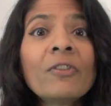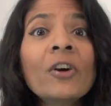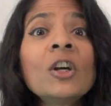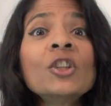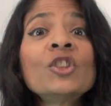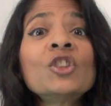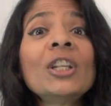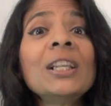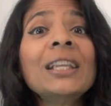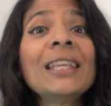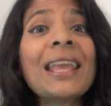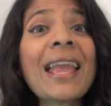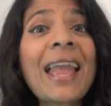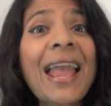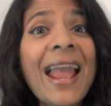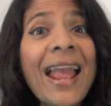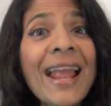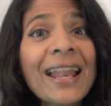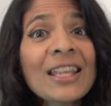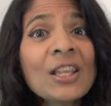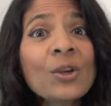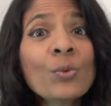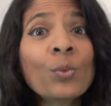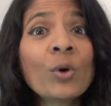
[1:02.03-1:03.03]
virtually
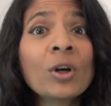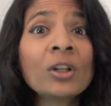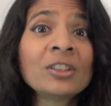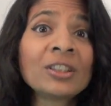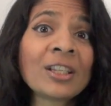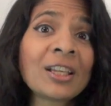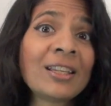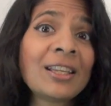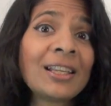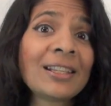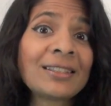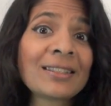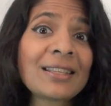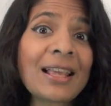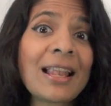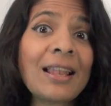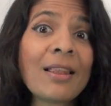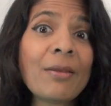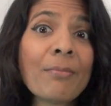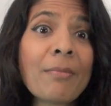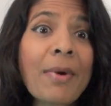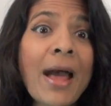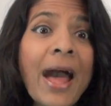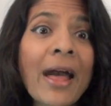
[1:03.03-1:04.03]
anyone can
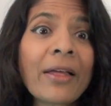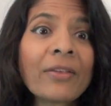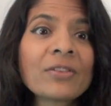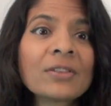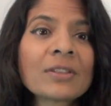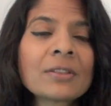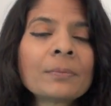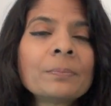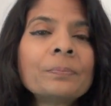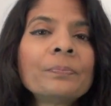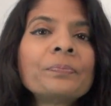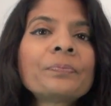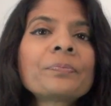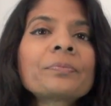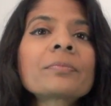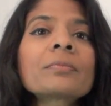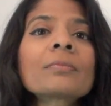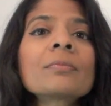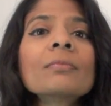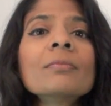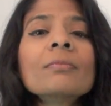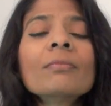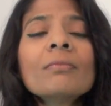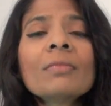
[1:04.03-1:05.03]
excel in maths.
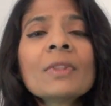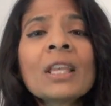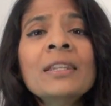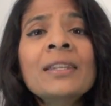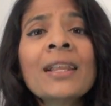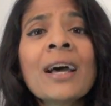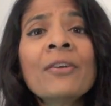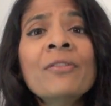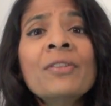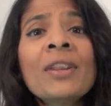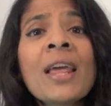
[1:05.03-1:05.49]
Now,